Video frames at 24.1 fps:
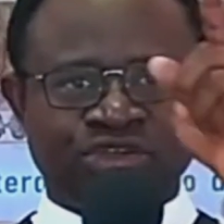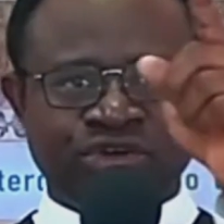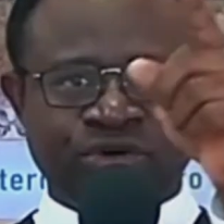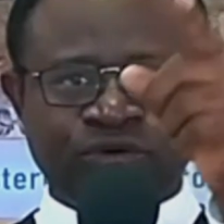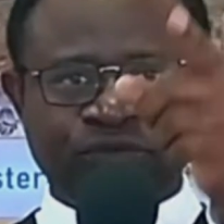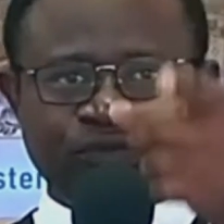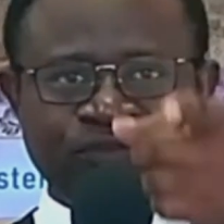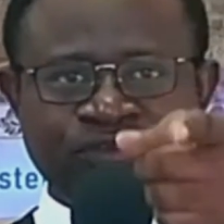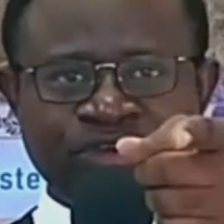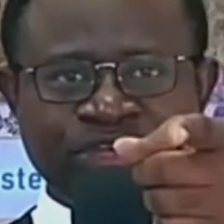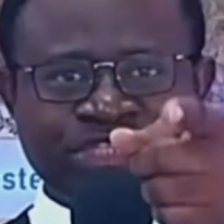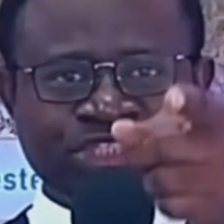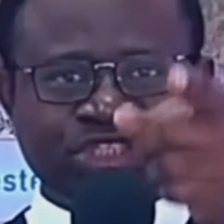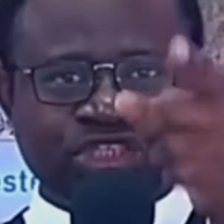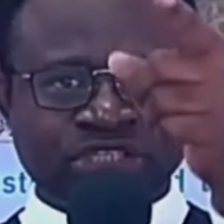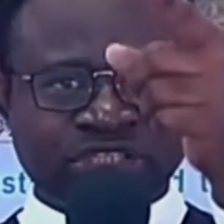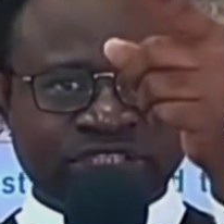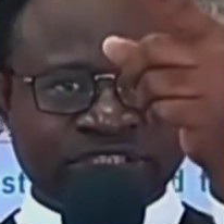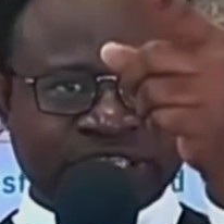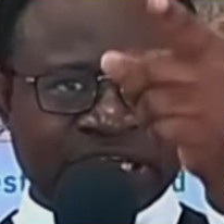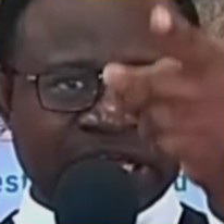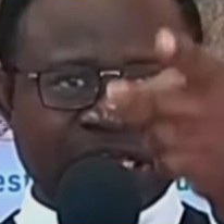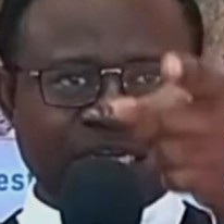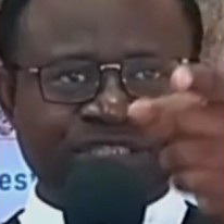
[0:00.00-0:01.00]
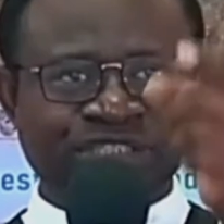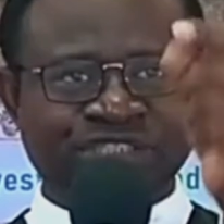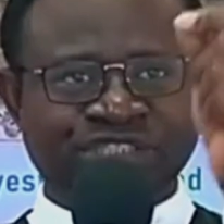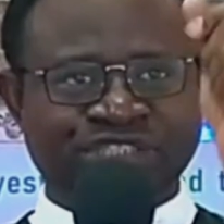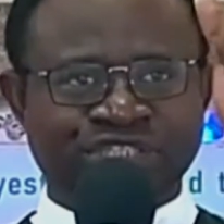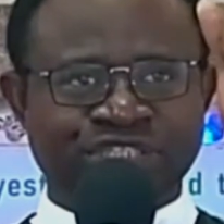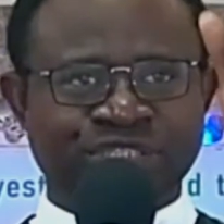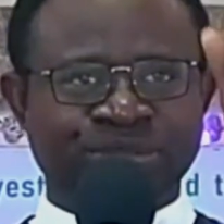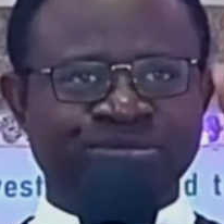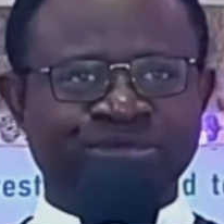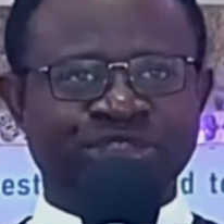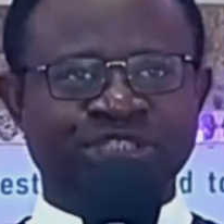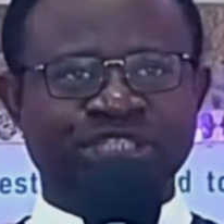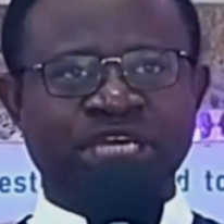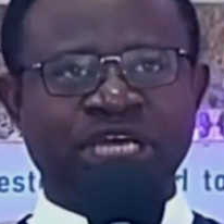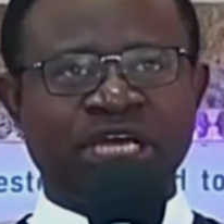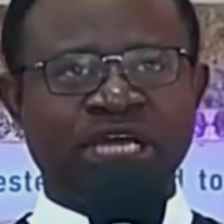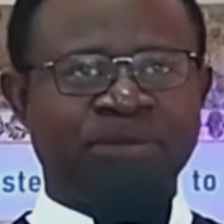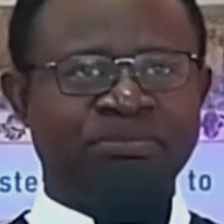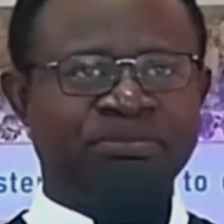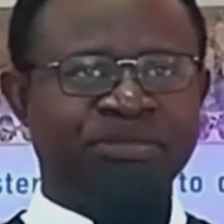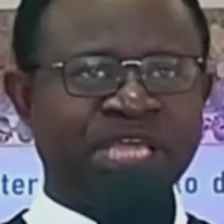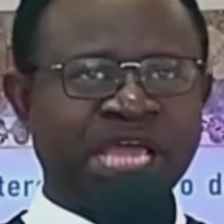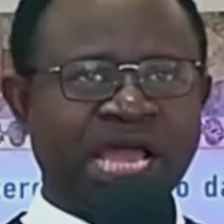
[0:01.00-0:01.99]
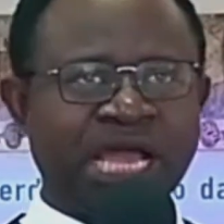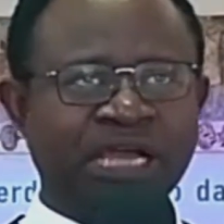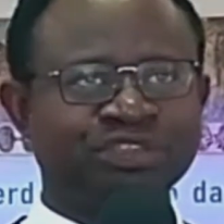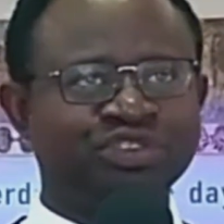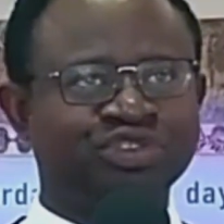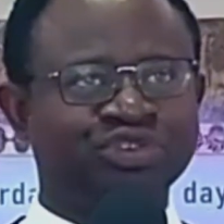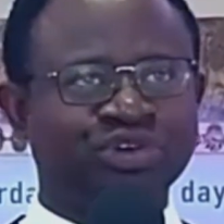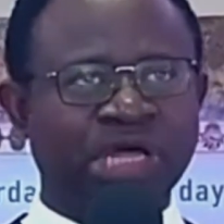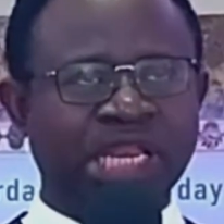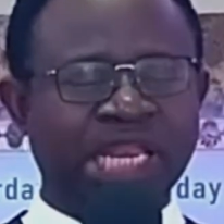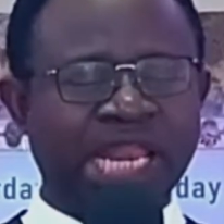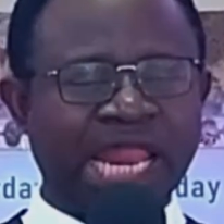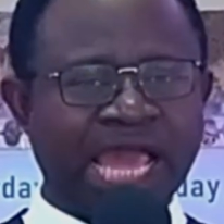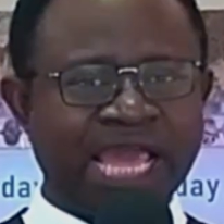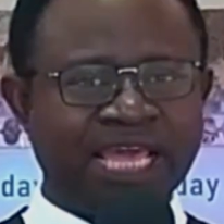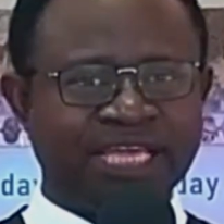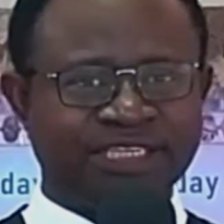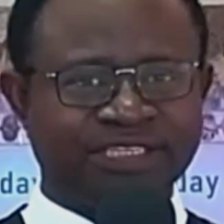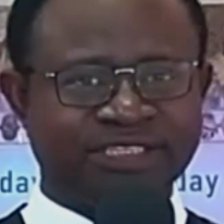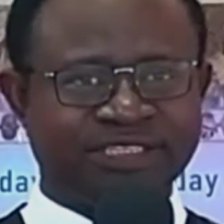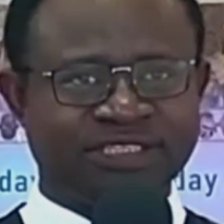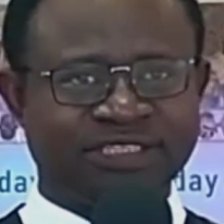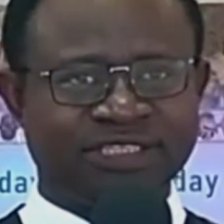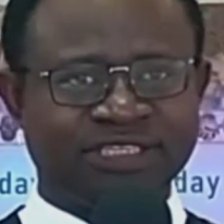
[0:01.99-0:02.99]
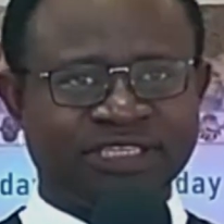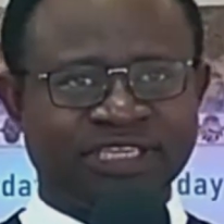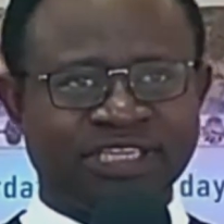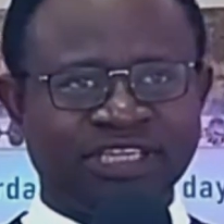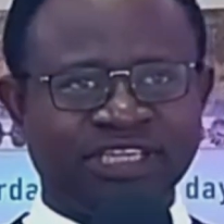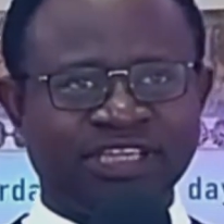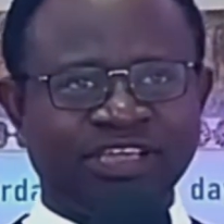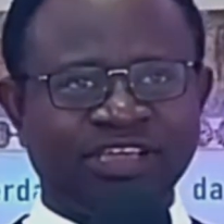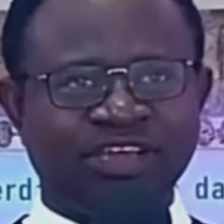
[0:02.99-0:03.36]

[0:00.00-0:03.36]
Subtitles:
Your visions and dreams shall be actualized.